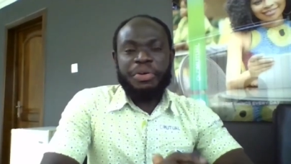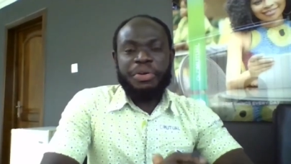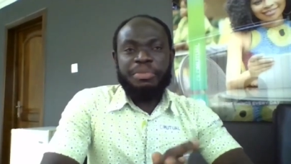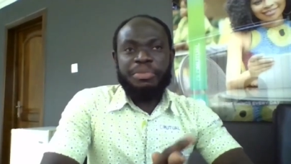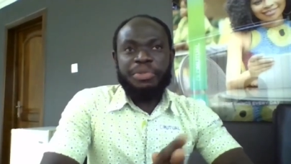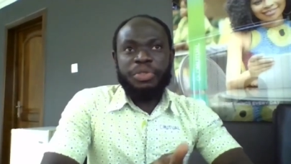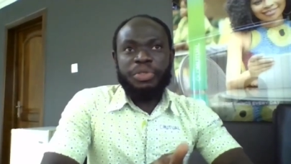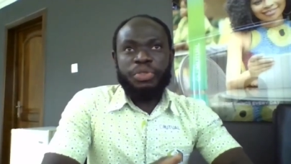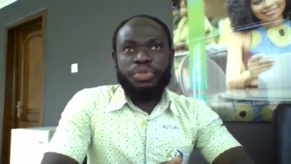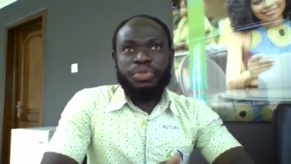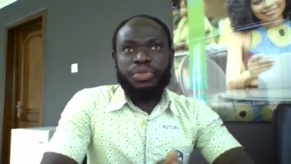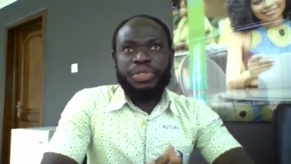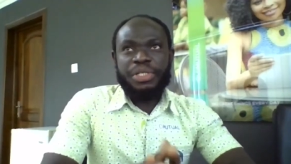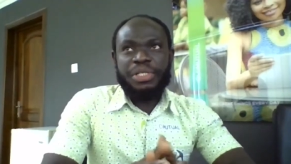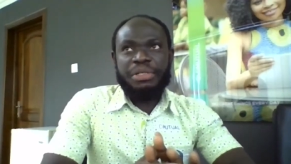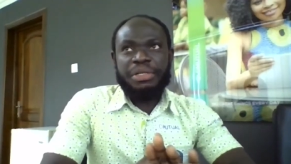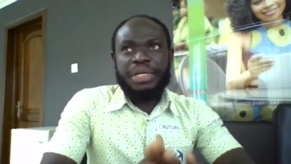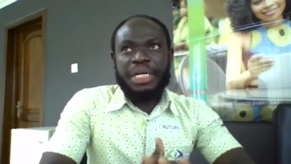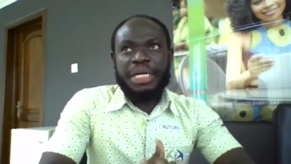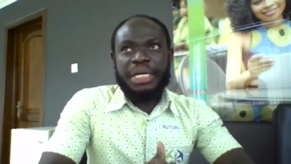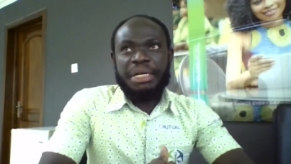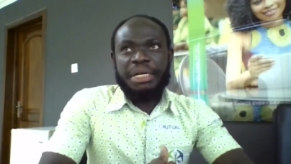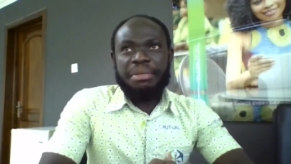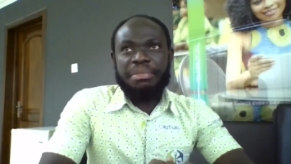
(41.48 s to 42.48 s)
Old Mutual,
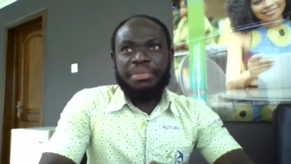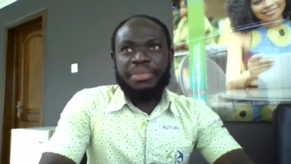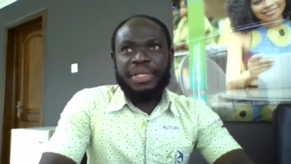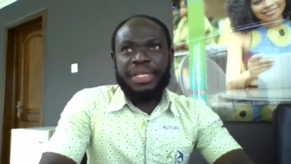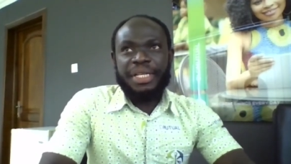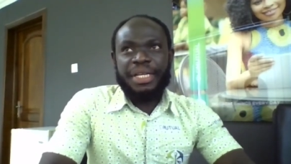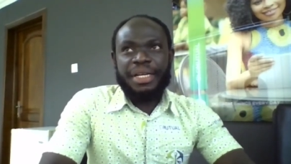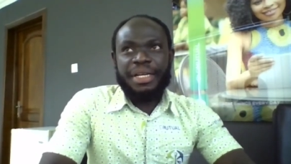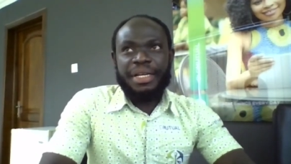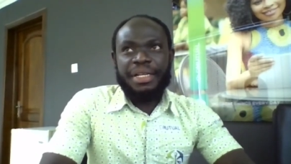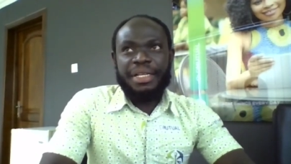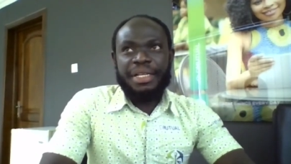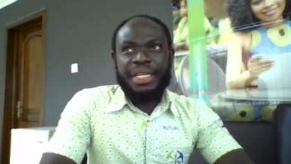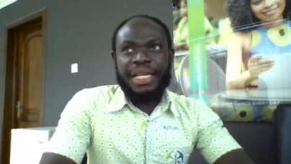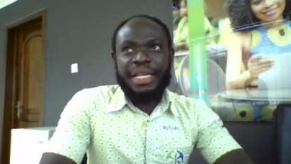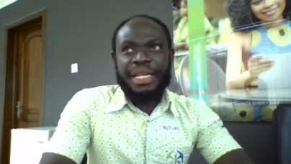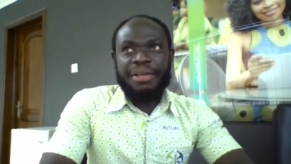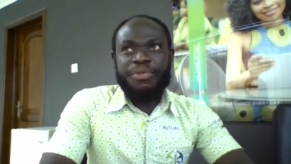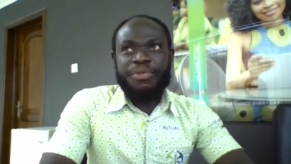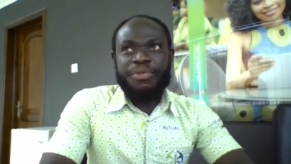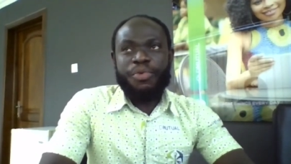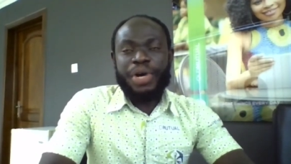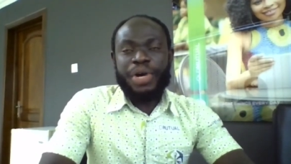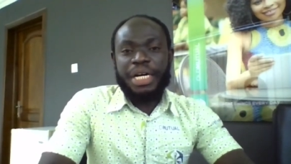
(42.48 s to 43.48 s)
um, they are
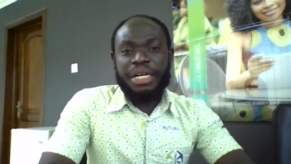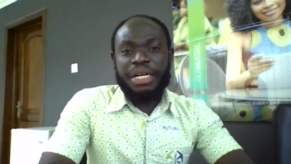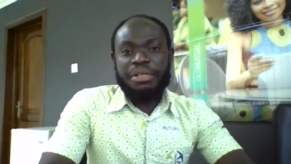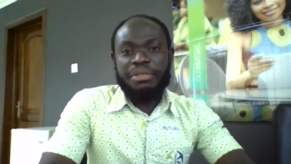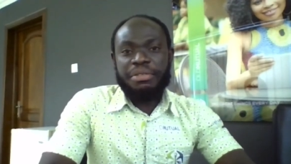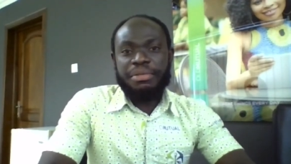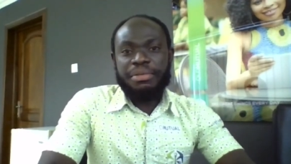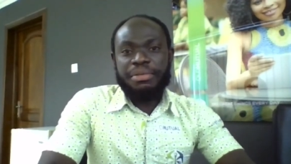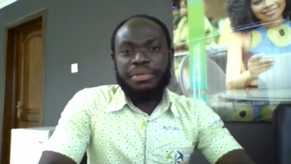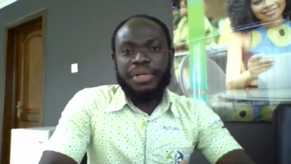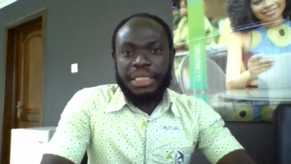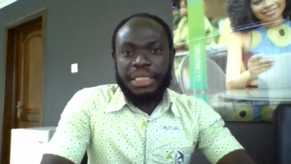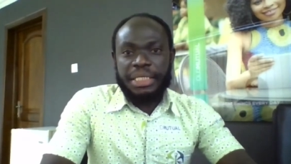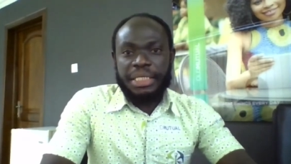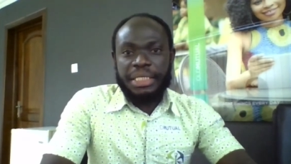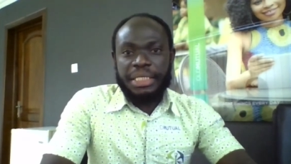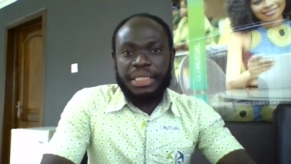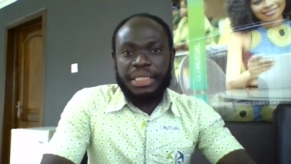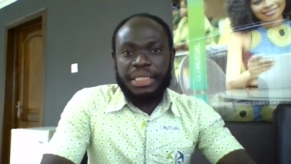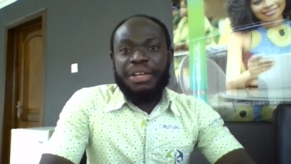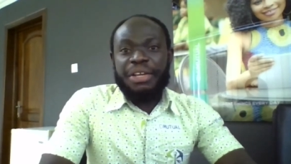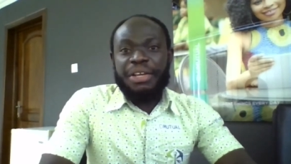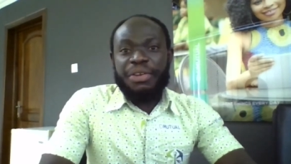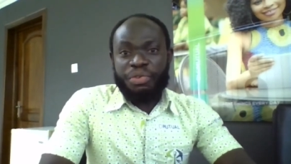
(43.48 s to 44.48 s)
like, wow,
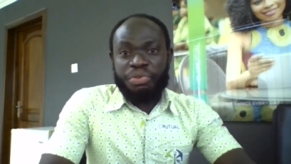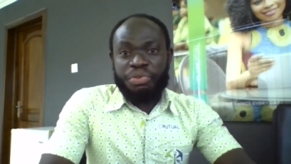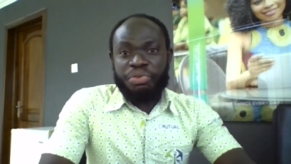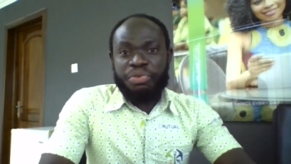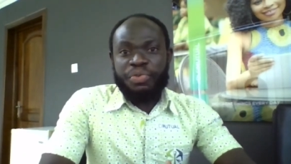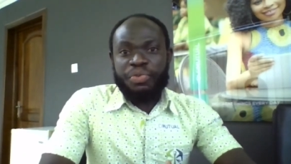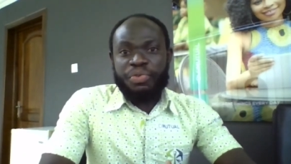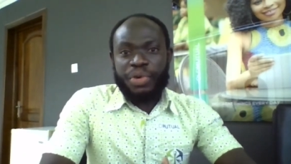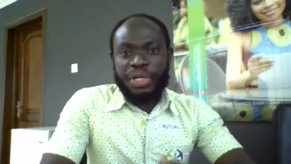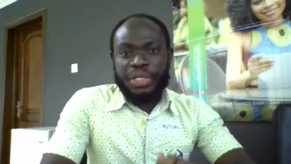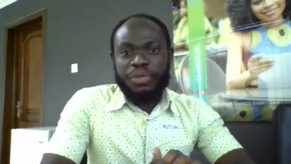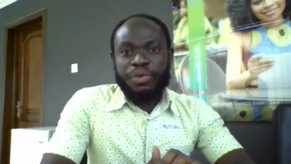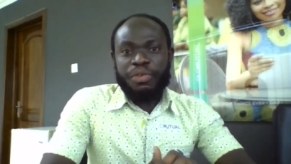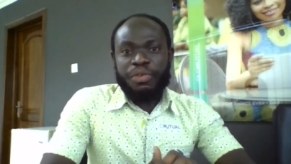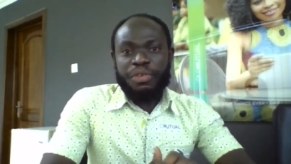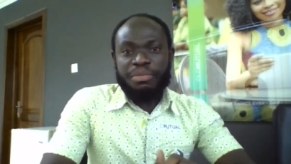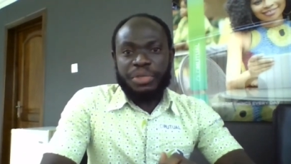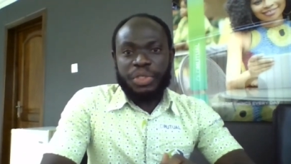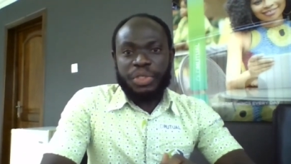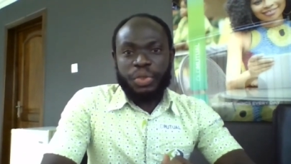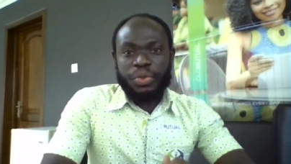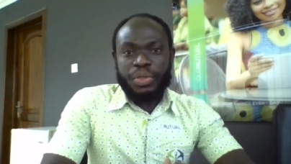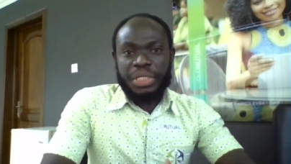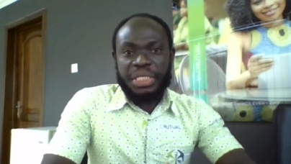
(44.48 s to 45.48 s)
they know what Old
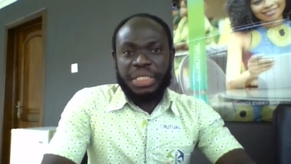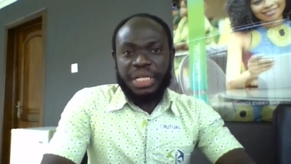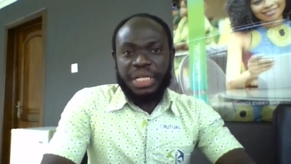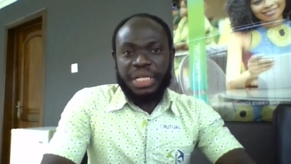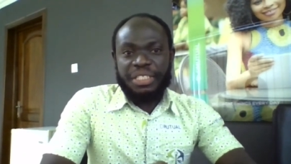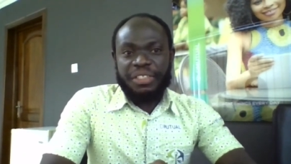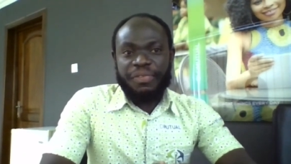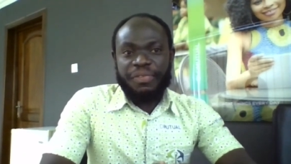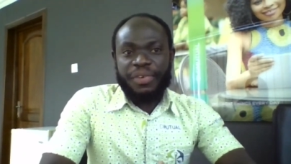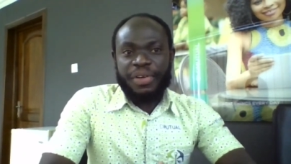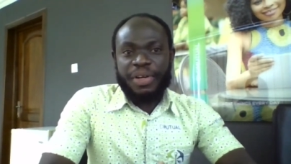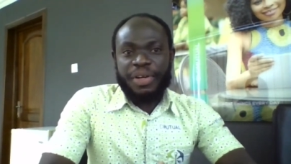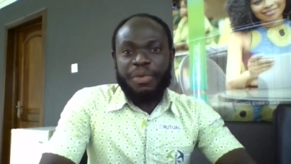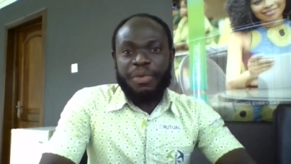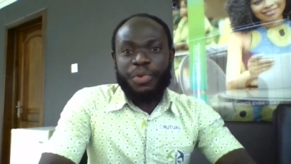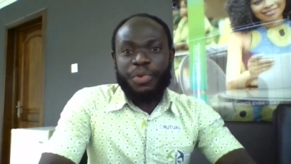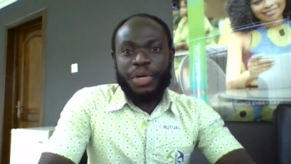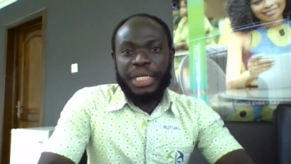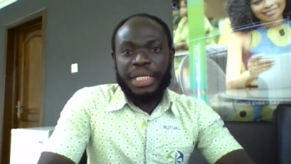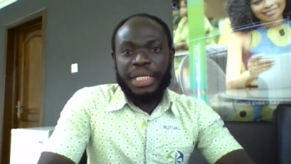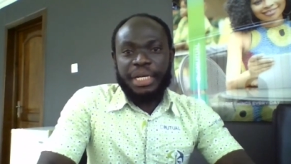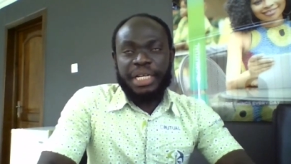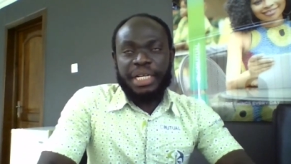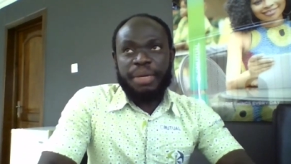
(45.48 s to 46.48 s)
Mutual stands for and
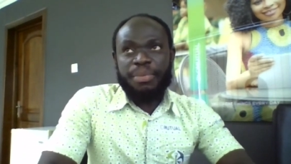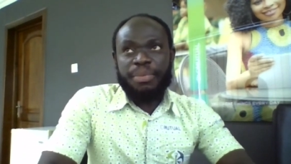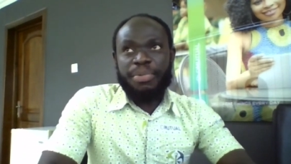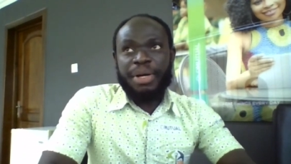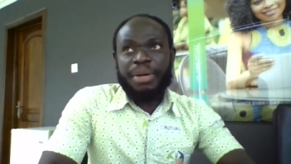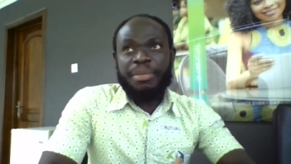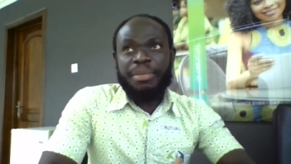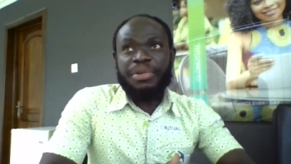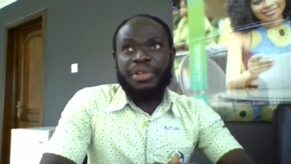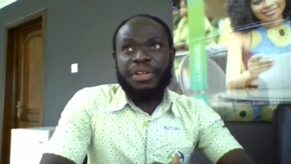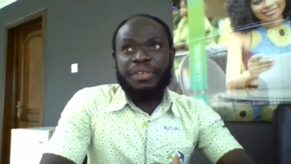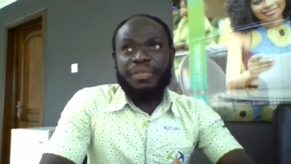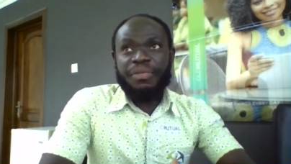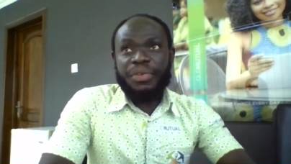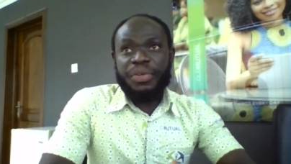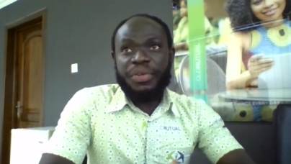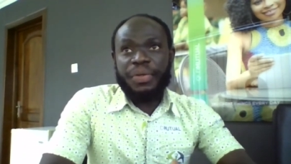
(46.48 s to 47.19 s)
what they are capable of